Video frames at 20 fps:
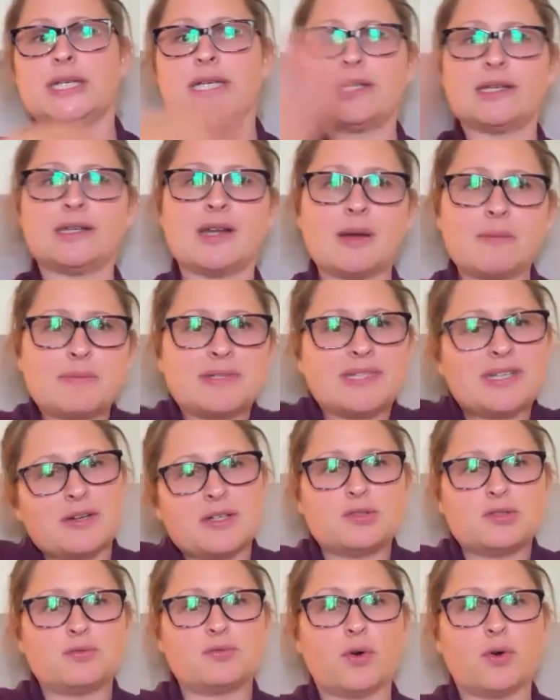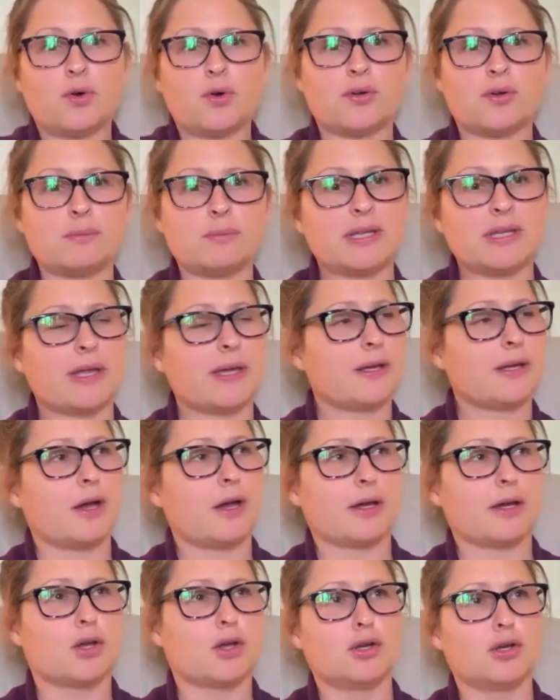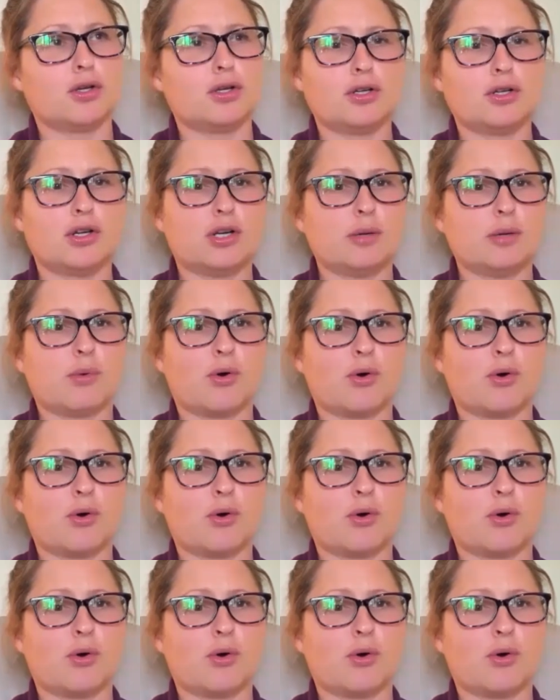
eat it up until he's full and be like, I can't eat